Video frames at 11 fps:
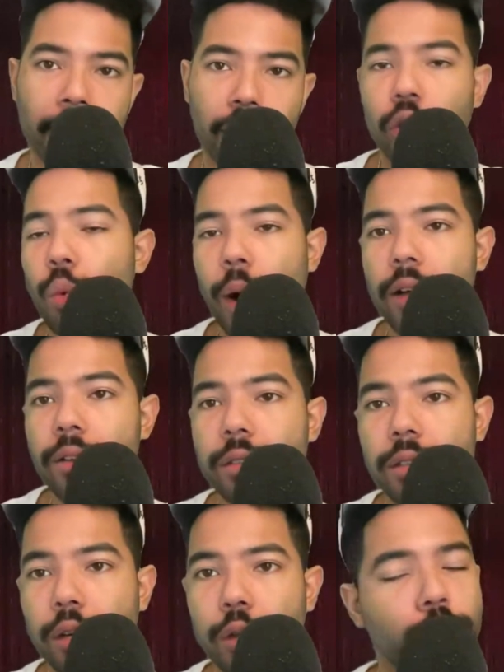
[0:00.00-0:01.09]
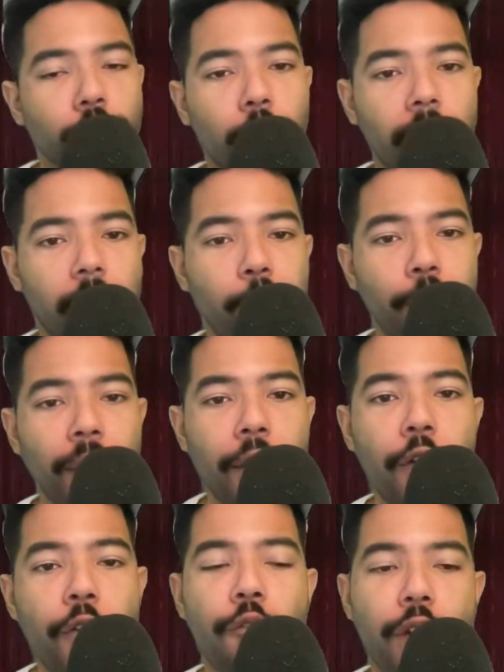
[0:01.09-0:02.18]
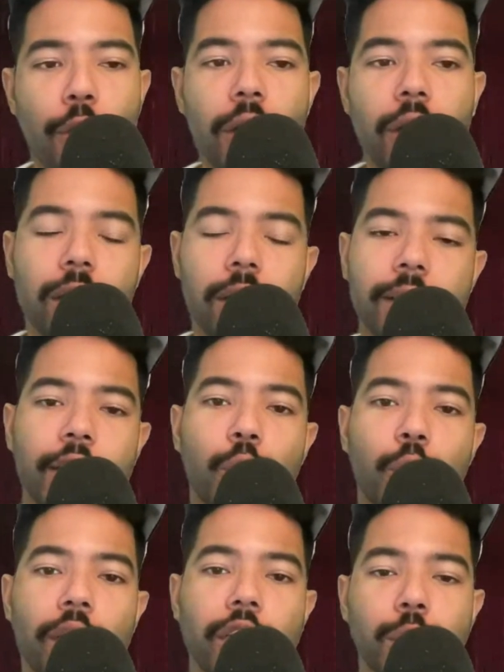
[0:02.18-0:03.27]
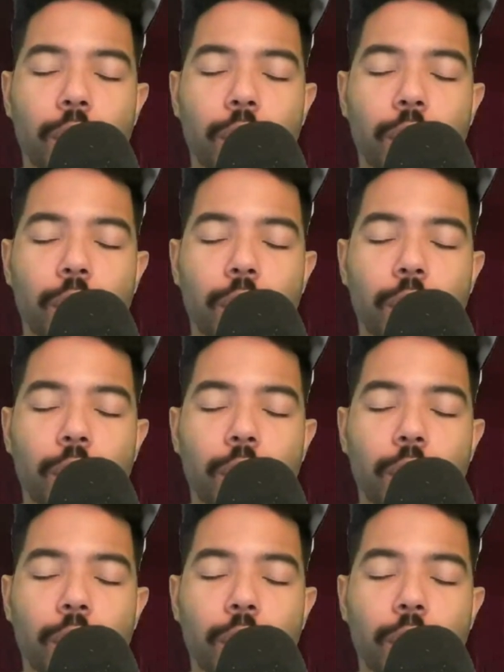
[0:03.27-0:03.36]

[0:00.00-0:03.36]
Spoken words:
Two outs, Lourdes Gurriel, very good in these situations.